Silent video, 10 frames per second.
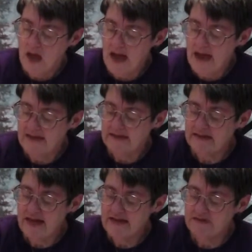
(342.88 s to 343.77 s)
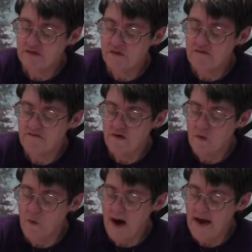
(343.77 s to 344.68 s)
and let it soak for
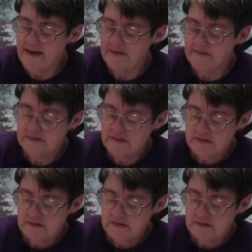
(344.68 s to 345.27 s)
a while.